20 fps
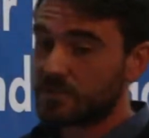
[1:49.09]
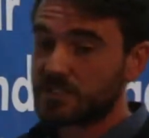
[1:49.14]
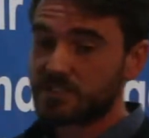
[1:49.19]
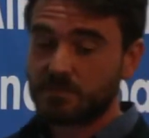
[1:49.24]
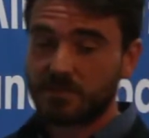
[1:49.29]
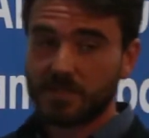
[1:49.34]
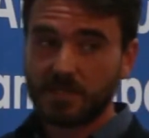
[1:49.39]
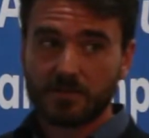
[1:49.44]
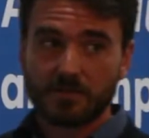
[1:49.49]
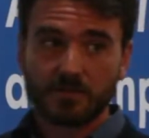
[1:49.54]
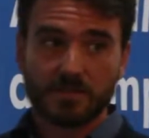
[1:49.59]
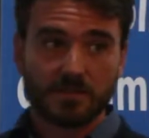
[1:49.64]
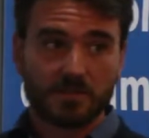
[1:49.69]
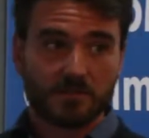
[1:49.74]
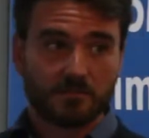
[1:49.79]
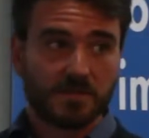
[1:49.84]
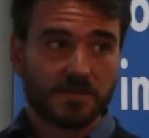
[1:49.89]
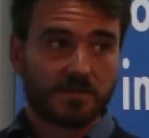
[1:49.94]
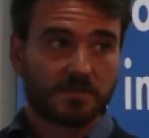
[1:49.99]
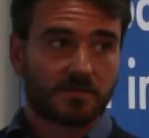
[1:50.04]
explain a little
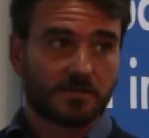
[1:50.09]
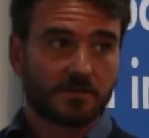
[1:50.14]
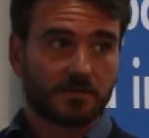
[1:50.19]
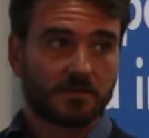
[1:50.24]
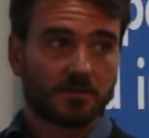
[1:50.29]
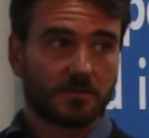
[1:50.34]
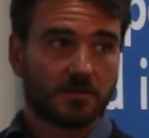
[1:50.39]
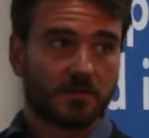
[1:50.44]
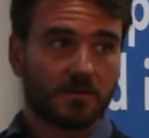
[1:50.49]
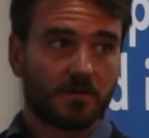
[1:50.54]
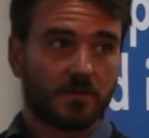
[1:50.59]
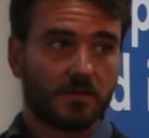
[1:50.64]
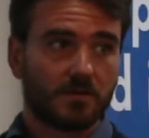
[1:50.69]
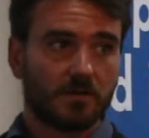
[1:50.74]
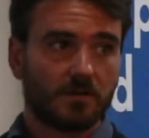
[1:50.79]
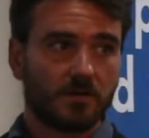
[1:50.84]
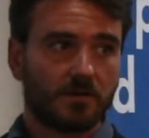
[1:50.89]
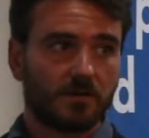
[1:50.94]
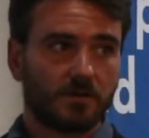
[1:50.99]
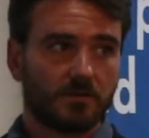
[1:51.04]
bit
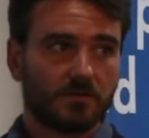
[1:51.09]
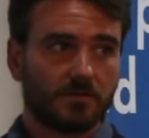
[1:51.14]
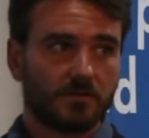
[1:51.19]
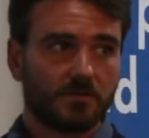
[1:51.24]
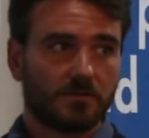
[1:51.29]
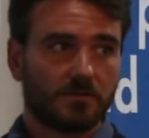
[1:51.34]
how